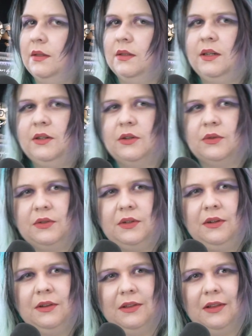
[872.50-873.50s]
Side note, there's
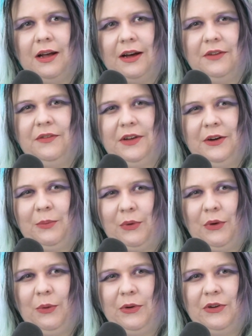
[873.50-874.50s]
a lot of
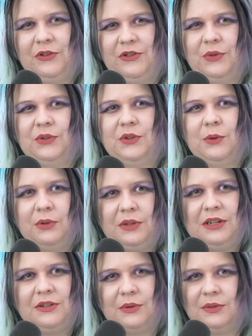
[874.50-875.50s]
inappropriate jokes, so
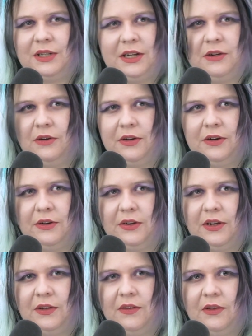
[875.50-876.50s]
please don't take your younger
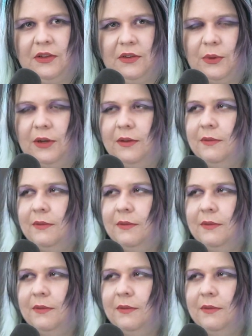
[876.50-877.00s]
kids to this one.